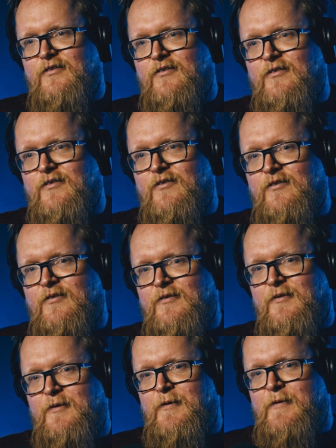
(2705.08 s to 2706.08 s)
Yeah.
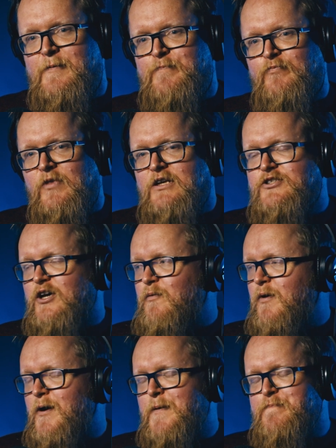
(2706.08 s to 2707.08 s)

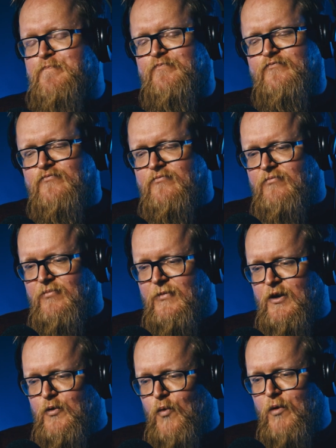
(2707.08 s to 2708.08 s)
So,
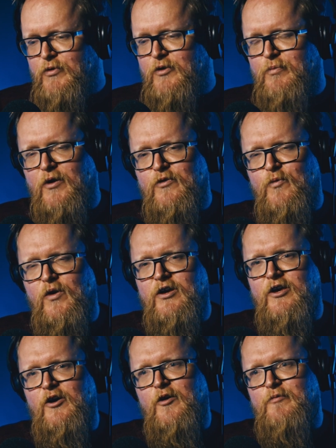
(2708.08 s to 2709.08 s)
what were you both
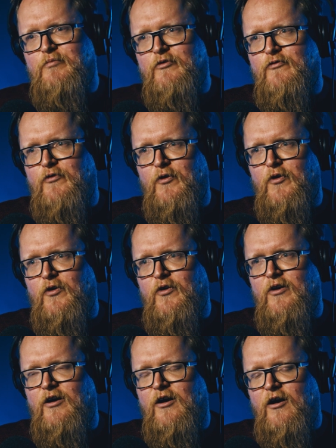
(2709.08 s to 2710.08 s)
working on
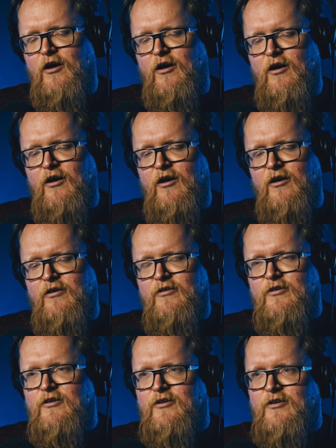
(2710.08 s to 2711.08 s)
before
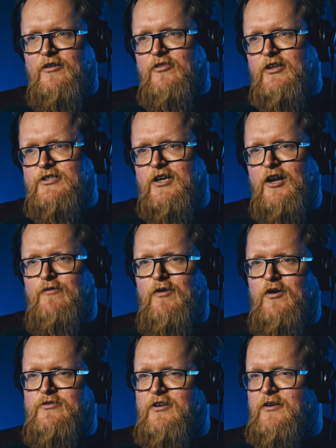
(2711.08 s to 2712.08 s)
this kind
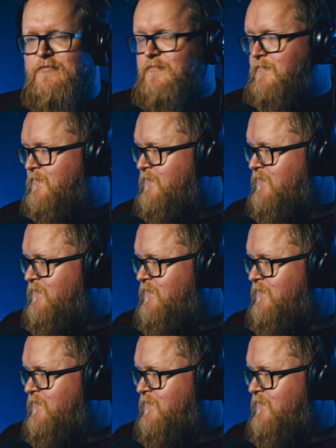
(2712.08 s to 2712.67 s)
of lockdown?